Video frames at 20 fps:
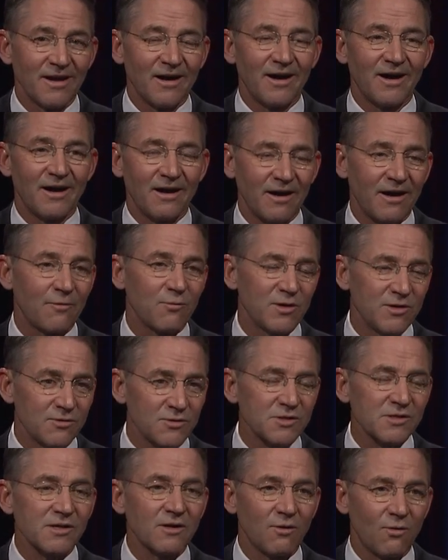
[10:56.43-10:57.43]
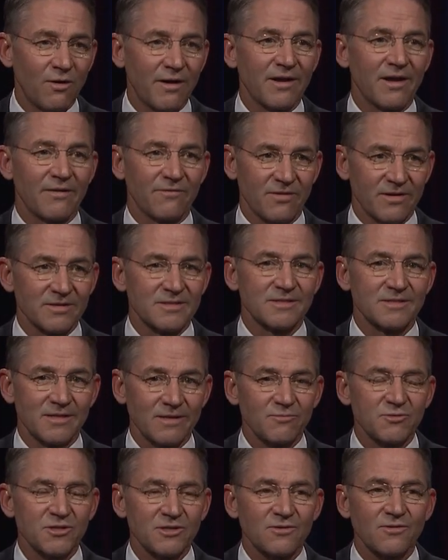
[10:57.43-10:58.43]
Uh, we usually go on evidence.
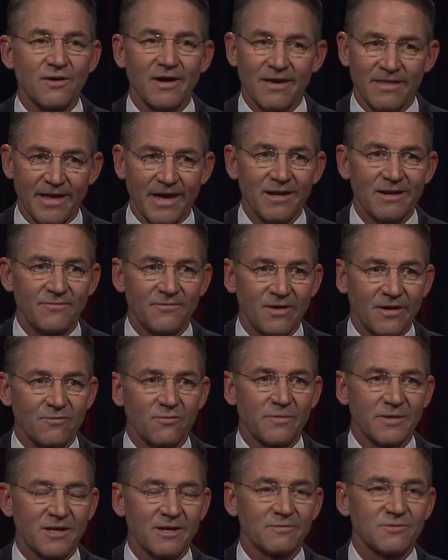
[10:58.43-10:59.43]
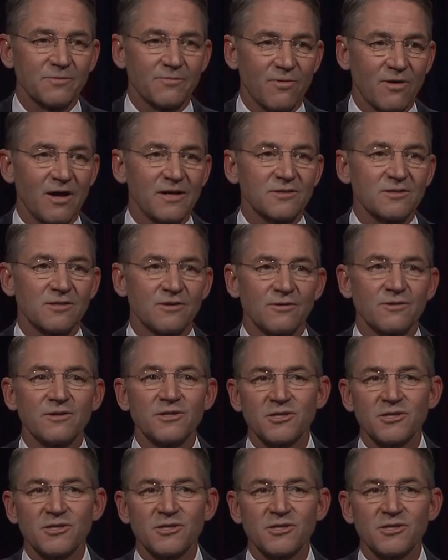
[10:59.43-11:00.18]
Tim should try that if he ever becomes a prosecutor.